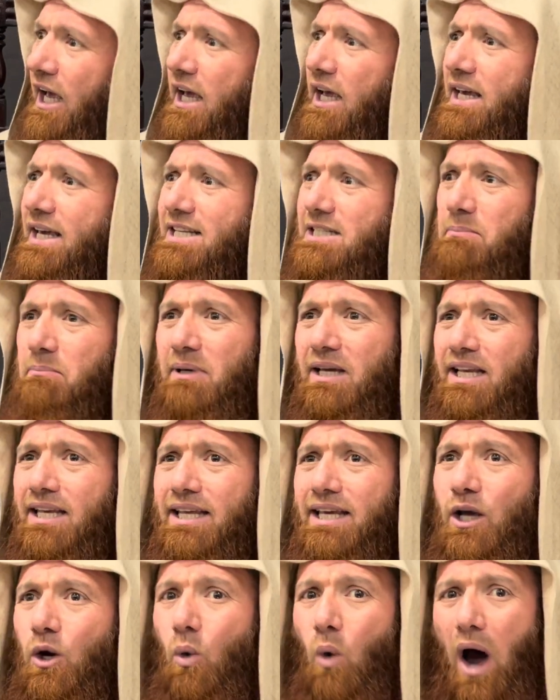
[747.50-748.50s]
is
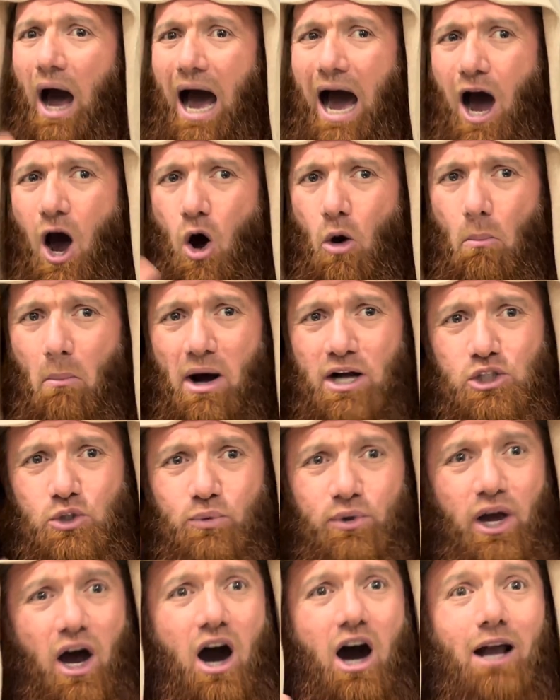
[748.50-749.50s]
meaning how much
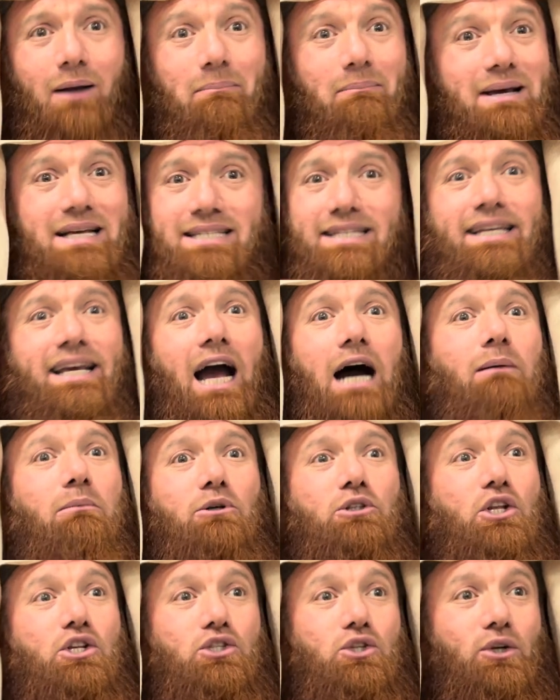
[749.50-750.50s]
we are missing
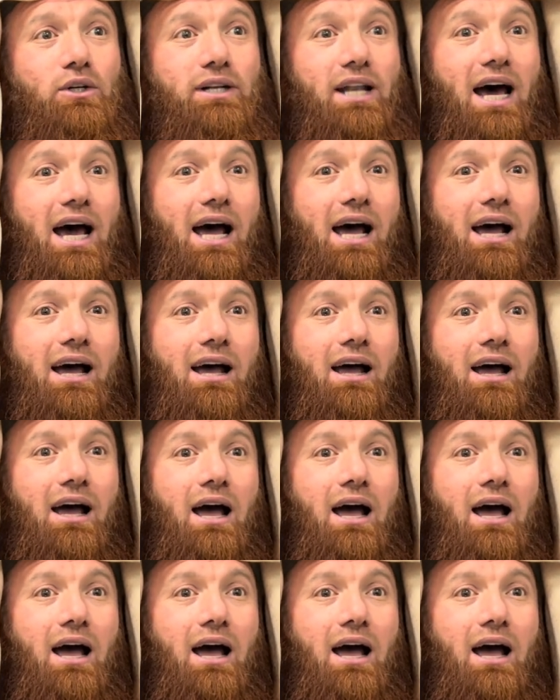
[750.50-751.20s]
about the sunnah,